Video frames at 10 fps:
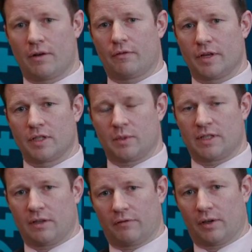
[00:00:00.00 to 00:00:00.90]
very
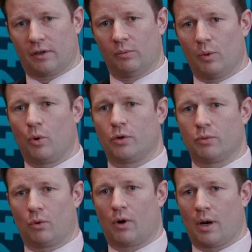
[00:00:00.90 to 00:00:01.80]
specific
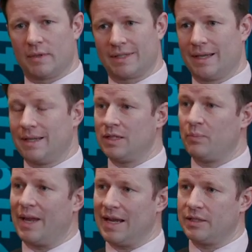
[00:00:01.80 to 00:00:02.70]
reporting requirements
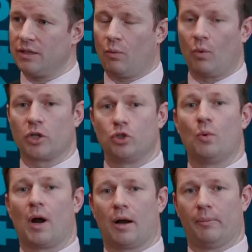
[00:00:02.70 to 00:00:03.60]
depending on what
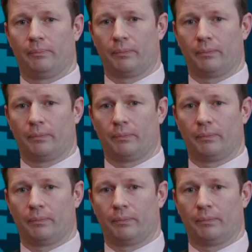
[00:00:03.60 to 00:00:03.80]
you are.